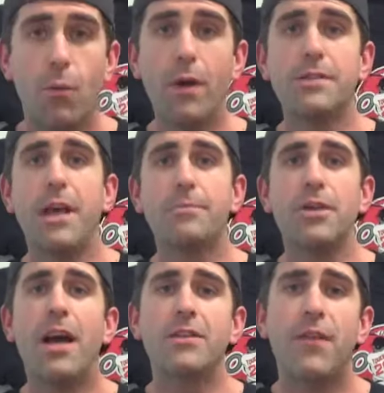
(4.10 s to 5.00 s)
What's up,
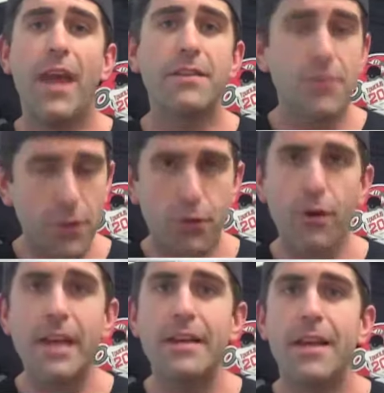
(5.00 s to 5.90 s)
Sox fans?
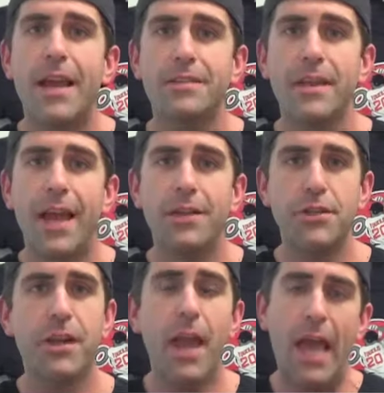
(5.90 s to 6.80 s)
Greeting NESN
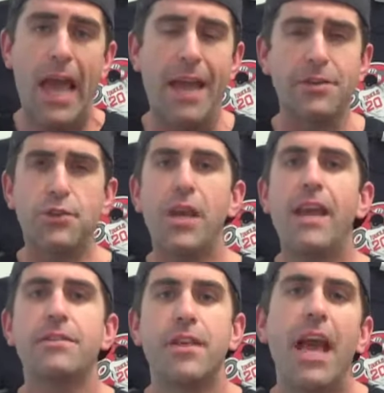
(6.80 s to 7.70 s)
Nation, and
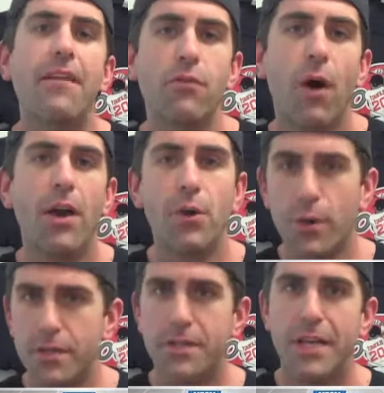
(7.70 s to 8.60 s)
cheers to everyone who
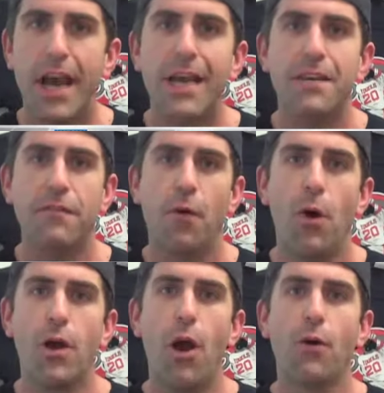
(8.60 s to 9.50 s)
has decided to
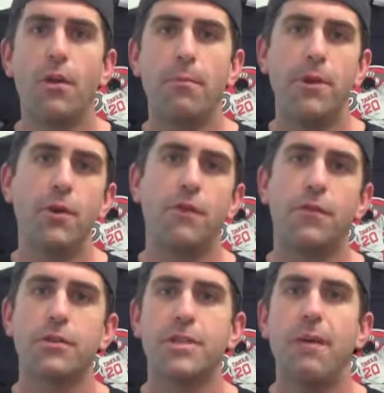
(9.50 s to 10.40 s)
forego the
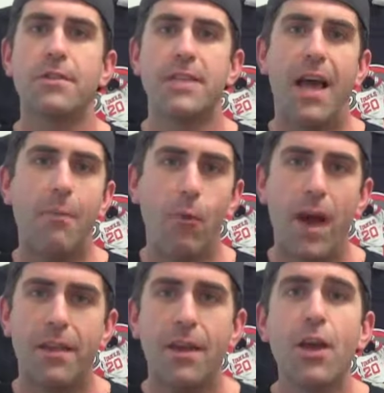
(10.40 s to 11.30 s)
beautiful summertime
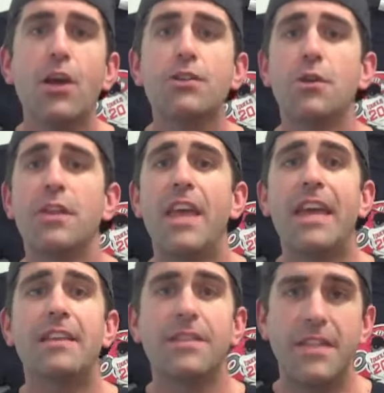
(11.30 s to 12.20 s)
weather so that they
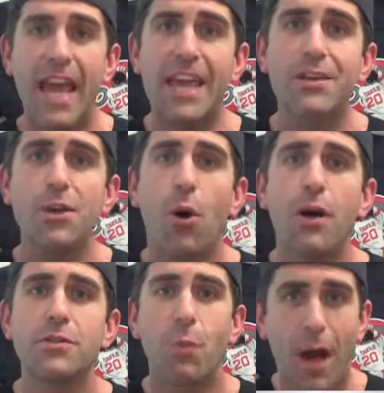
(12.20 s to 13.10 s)
can stay
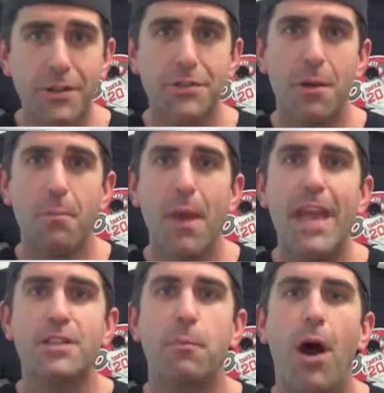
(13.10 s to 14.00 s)
indoors, watch some
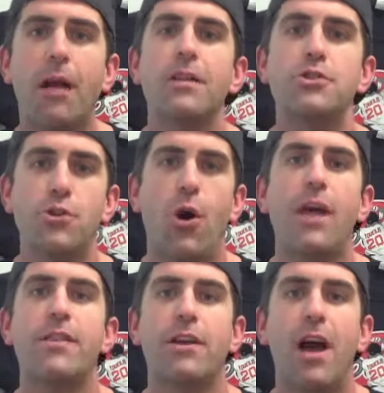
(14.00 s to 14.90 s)
baseball, and
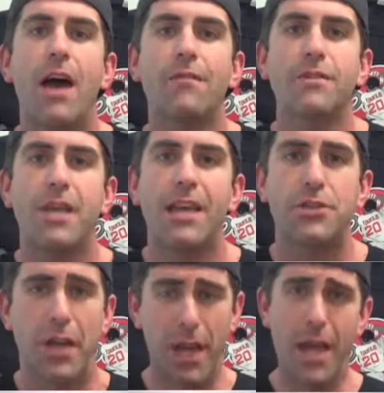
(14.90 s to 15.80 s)
join the
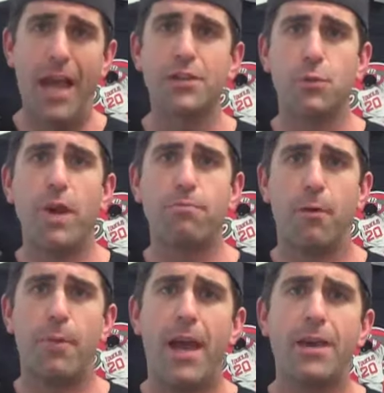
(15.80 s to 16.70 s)
conversation as we
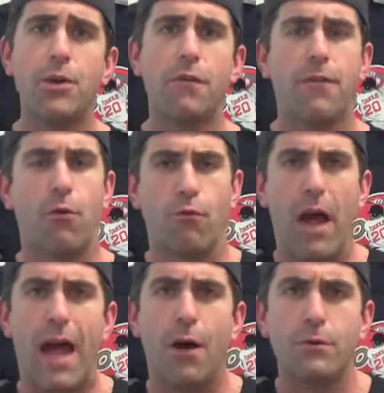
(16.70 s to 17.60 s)
prepare you for
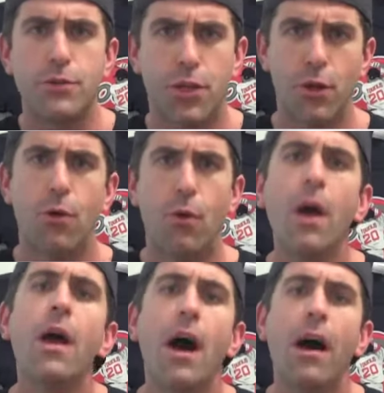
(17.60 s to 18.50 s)
round two
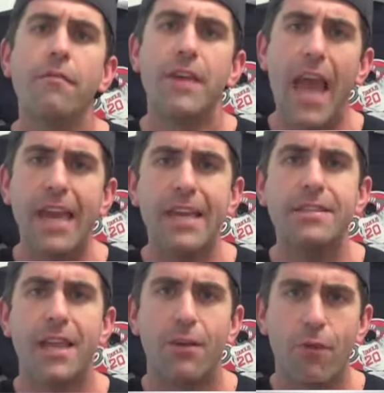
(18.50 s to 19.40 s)
of
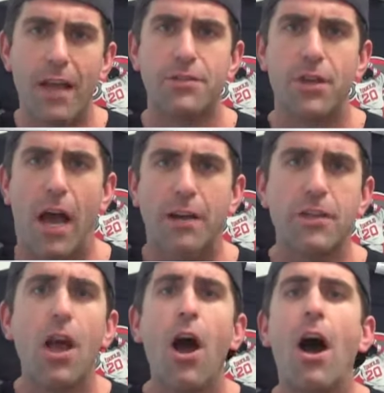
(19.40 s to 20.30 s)
Yankees at Red Sox
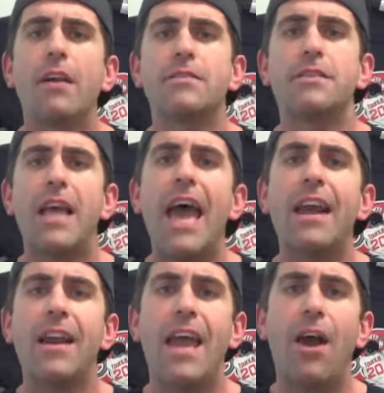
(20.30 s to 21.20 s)
on
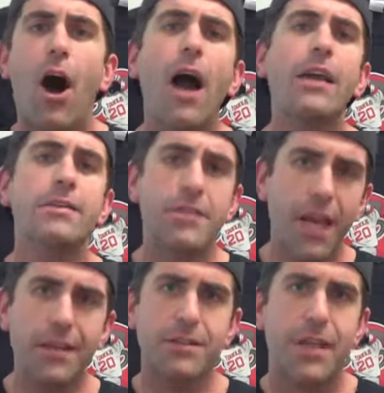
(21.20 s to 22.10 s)
Saturday, August
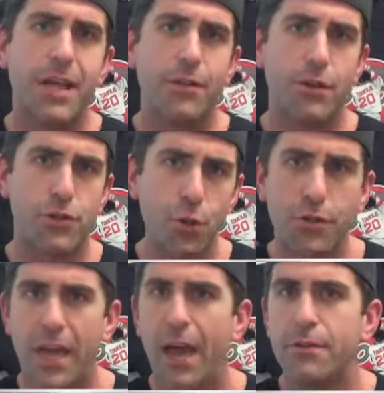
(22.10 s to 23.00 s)
6th in the
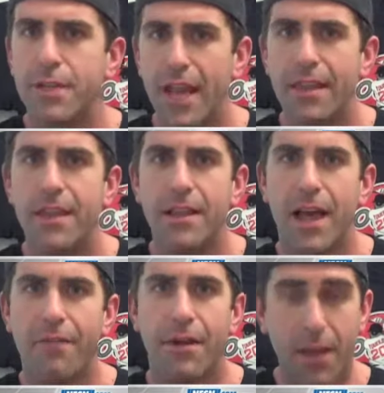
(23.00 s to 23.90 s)

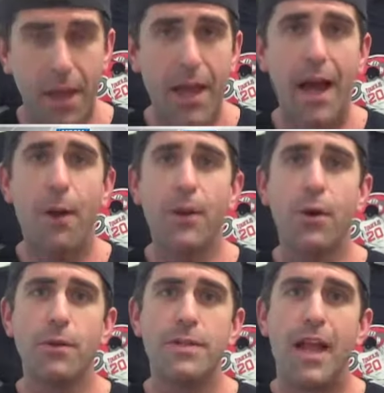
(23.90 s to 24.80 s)
2011. How are we
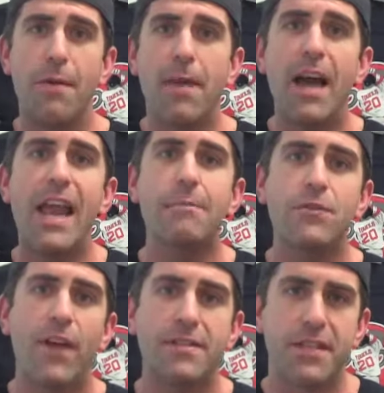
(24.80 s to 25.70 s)
doing today? My name's
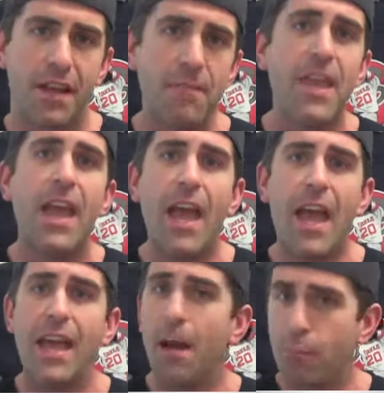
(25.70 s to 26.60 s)
Fitzy,
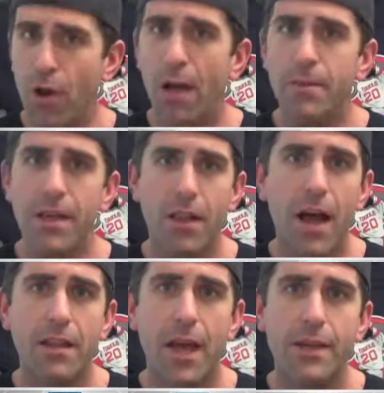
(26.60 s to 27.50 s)
and I'm probably a
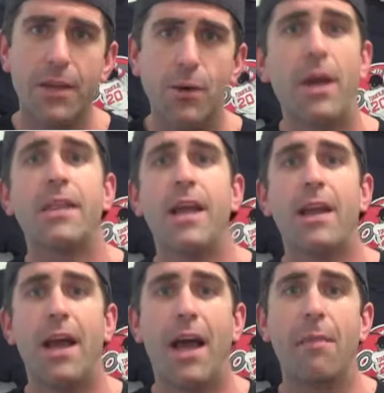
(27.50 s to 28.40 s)
lot like you in that
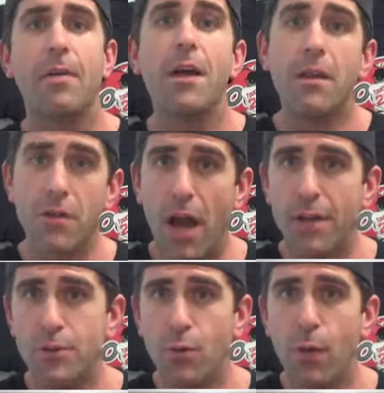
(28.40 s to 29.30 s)
I'm
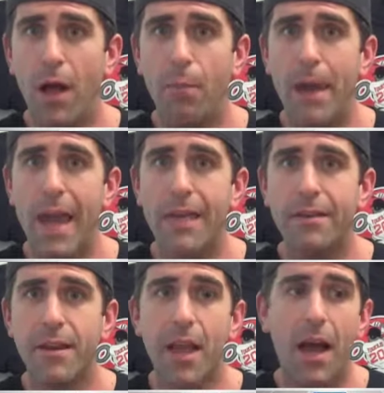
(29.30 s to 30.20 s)
not too well
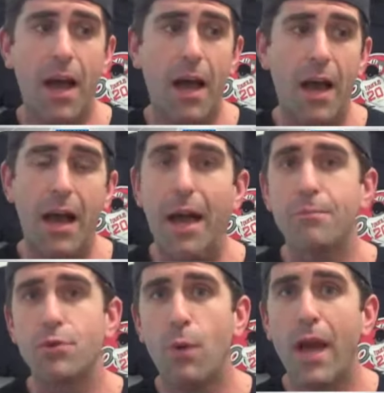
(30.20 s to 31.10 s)
bathed, uh,
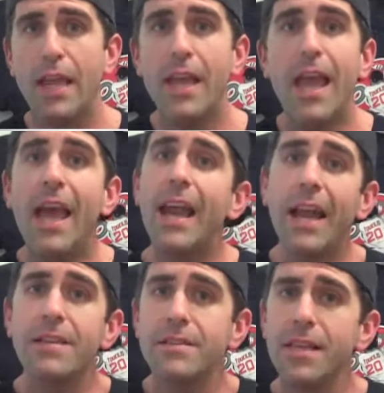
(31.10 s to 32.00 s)
I'm sweaty, and I
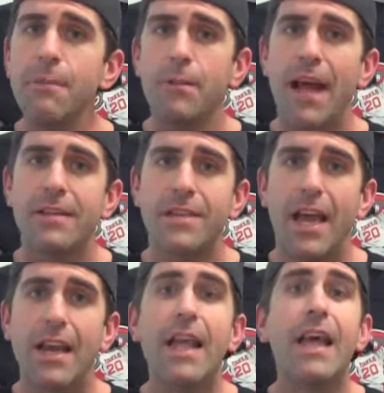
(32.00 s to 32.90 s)
didn't sleep last
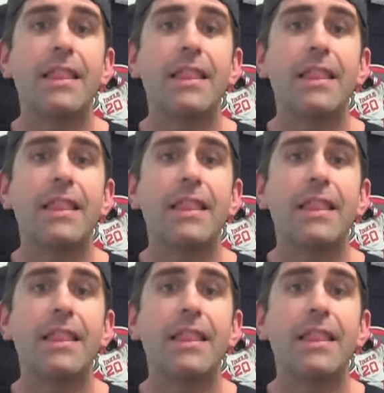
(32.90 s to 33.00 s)
night.